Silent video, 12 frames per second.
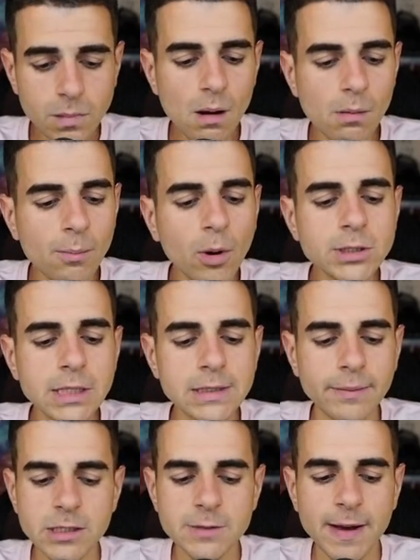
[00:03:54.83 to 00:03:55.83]
But most of the
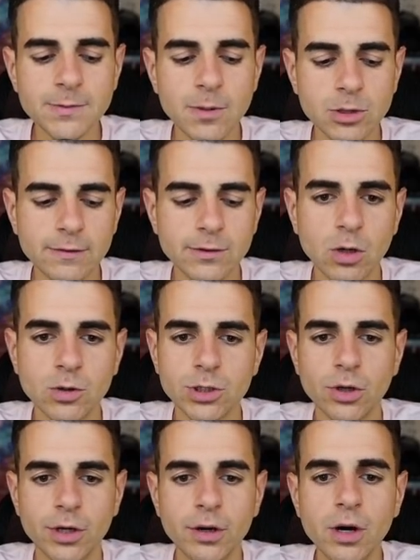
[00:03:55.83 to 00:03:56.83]
time in these basketball drafts, he goes
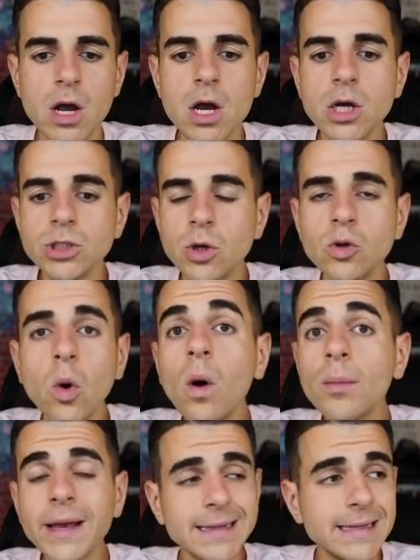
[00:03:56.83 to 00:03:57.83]
earlier. So
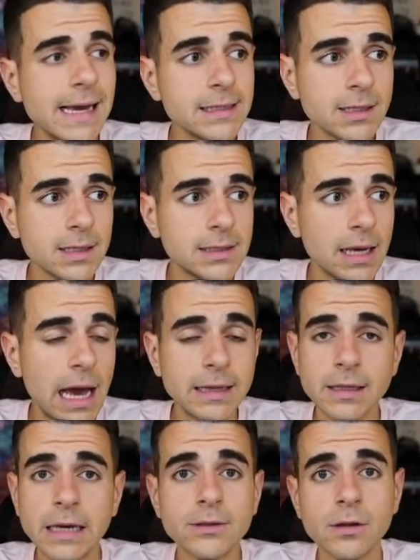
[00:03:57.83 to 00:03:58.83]
normally at the end of
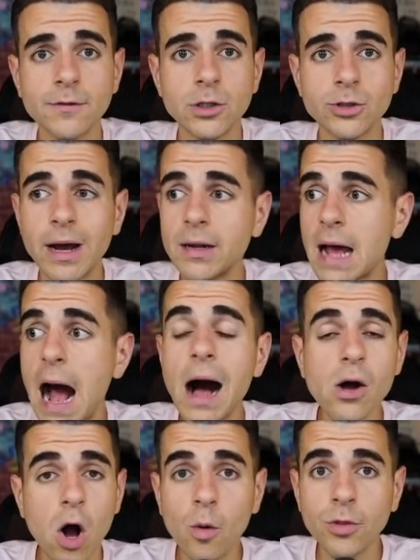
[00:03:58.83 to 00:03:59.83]
the first round, I'll
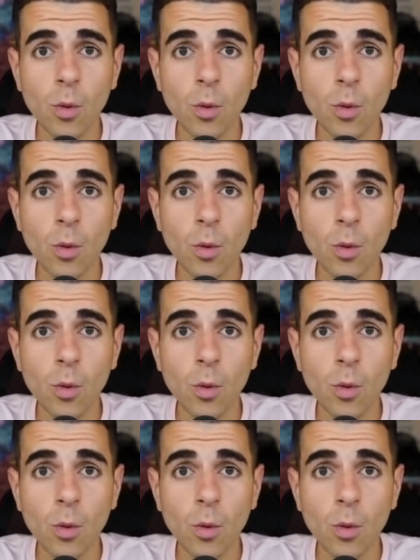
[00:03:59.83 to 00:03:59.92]
go with a